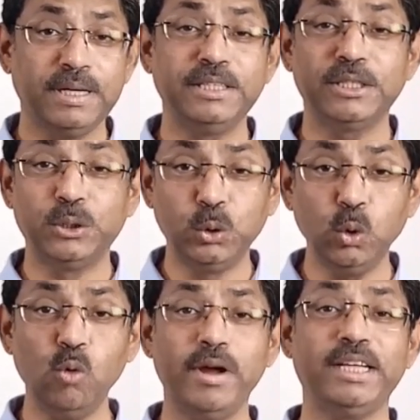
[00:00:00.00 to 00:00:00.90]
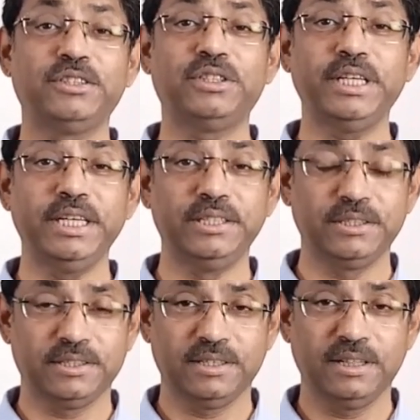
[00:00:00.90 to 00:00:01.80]
is a two-way
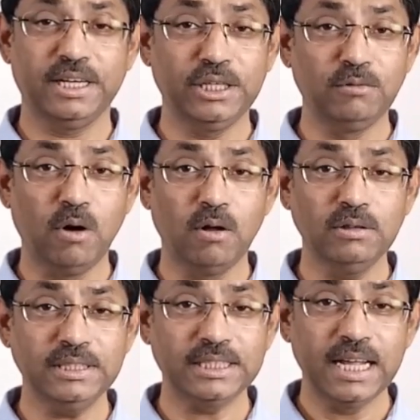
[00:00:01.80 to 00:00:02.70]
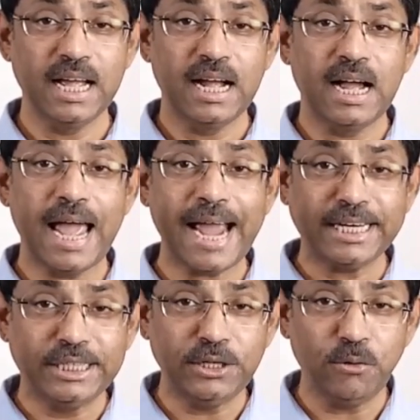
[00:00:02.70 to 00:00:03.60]
street that involves
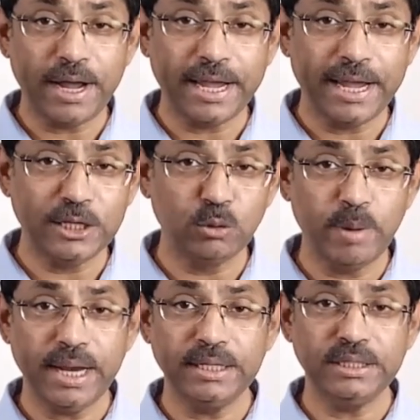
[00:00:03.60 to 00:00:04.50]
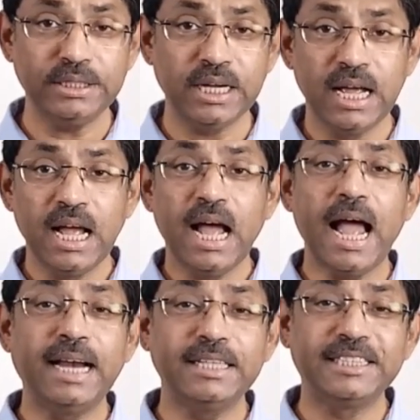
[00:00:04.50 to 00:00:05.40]
active engagement
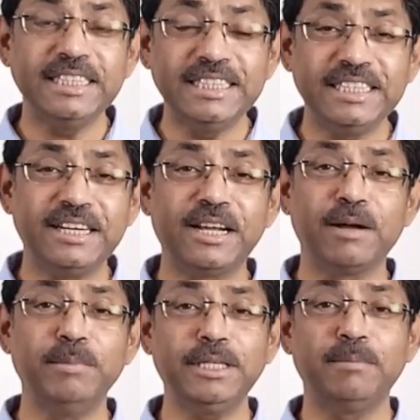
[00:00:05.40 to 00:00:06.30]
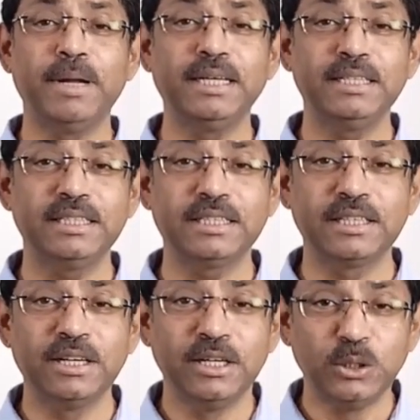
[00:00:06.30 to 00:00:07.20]
and a sincere
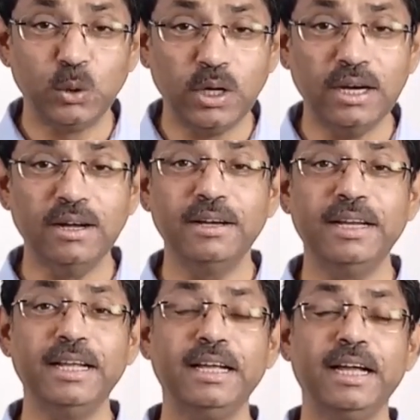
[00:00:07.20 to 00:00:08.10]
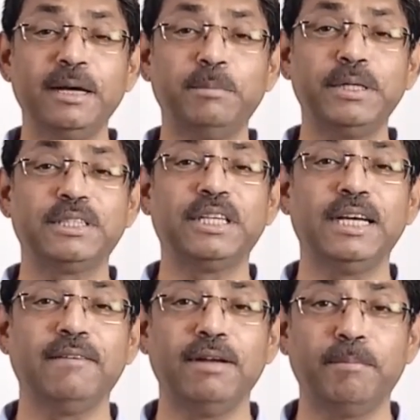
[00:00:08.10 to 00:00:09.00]
commitment to learning and
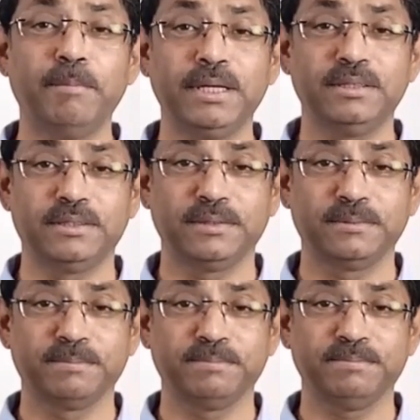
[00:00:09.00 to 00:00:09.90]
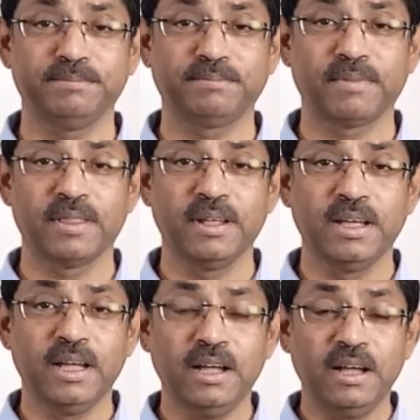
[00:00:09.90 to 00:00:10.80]
personal development.
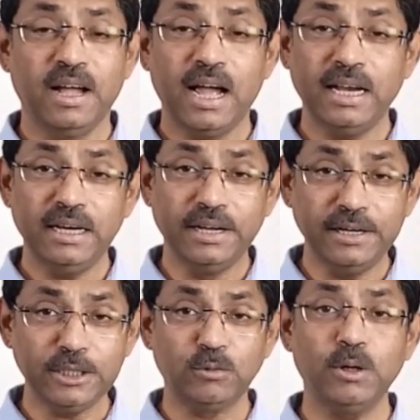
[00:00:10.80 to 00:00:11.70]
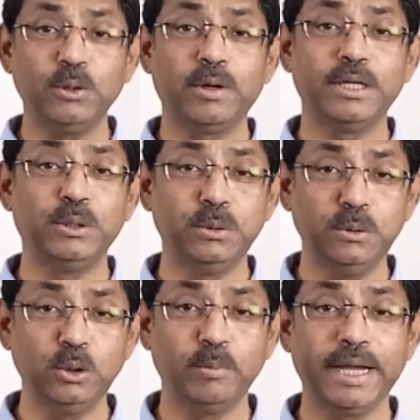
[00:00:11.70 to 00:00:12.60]
And here's what you can
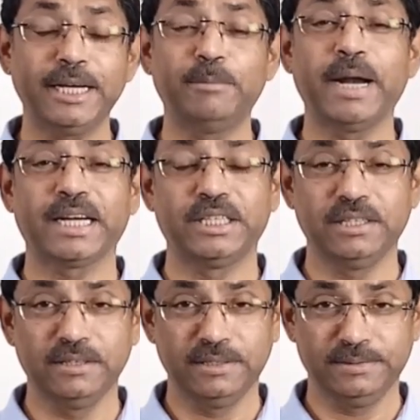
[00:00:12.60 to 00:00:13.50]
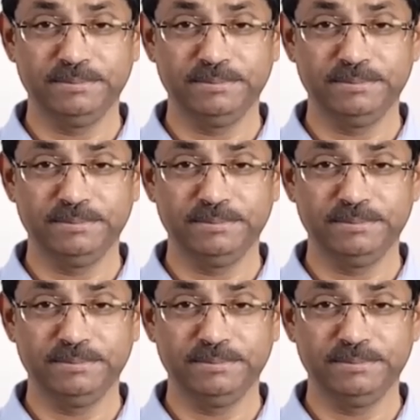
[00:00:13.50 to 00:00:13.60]
do to make it practical.